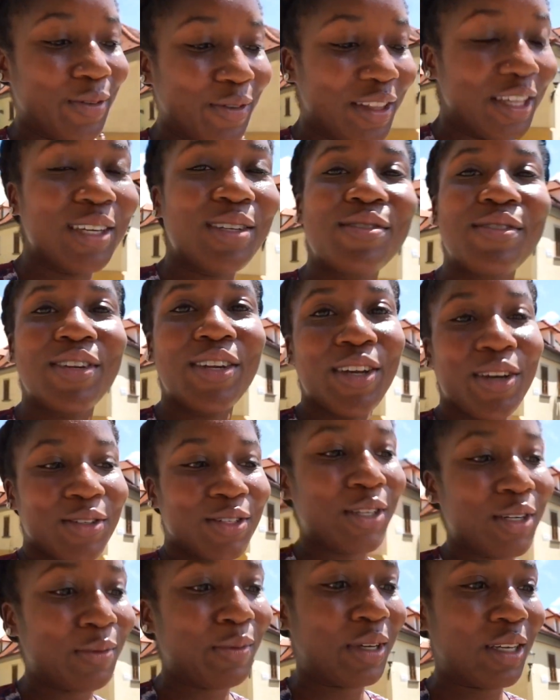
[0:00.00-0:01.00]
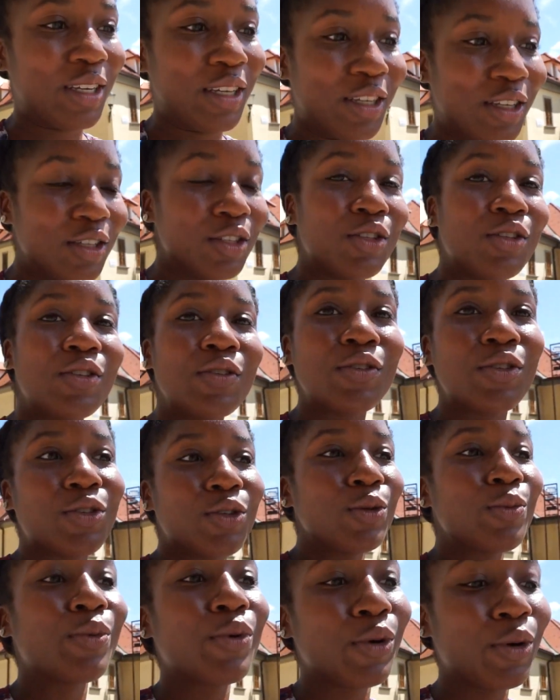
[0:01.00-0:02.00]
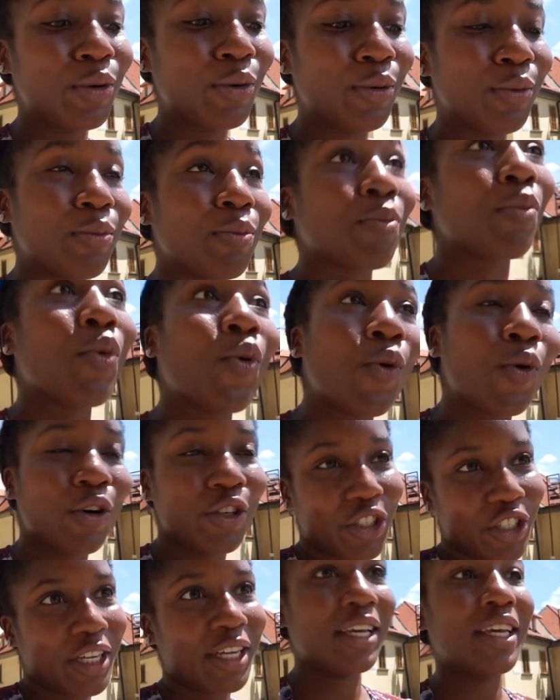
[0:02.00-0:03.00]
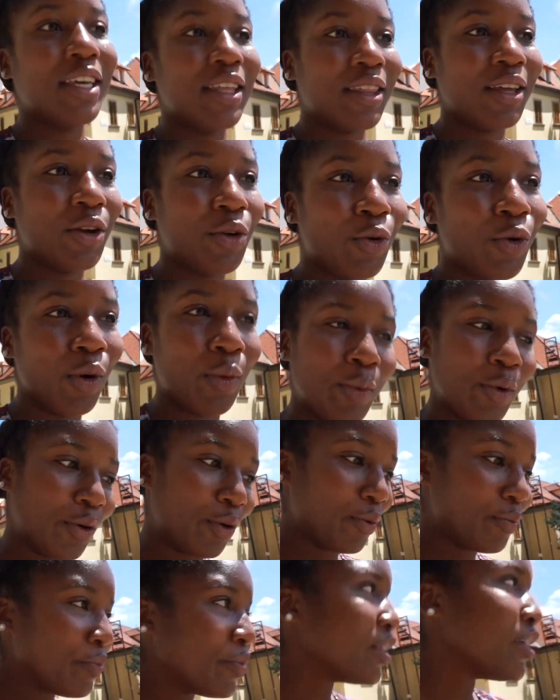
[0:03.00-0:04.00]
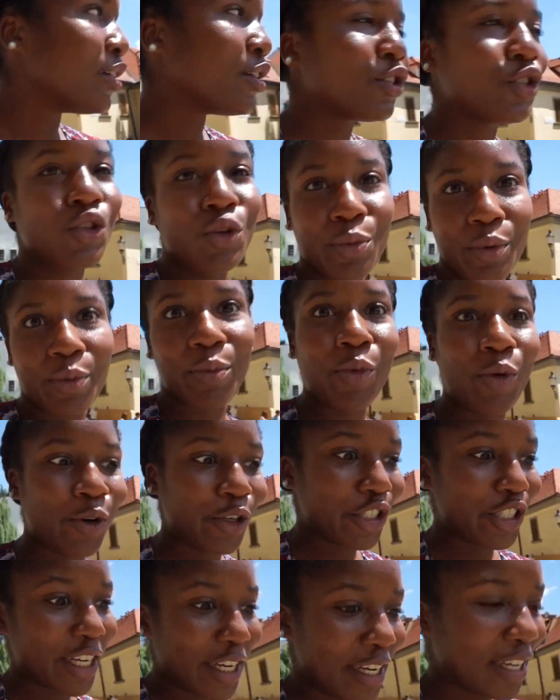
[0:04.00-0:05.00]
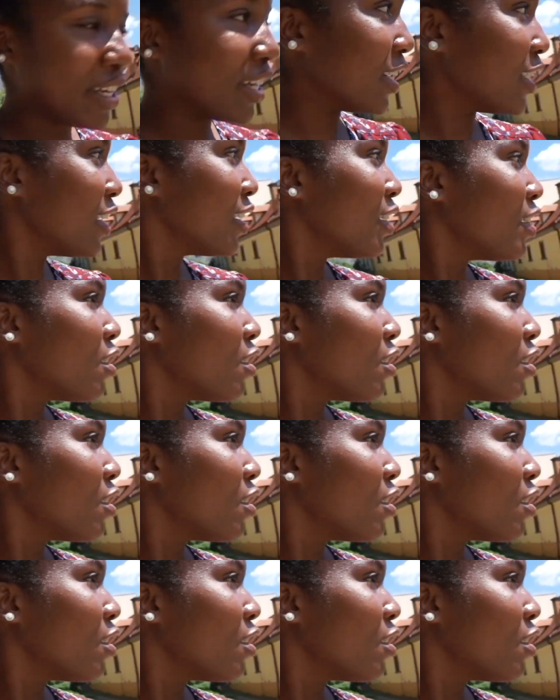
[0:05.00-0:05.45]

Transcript: this video is going to be super more shaky than normal. Super more shaky.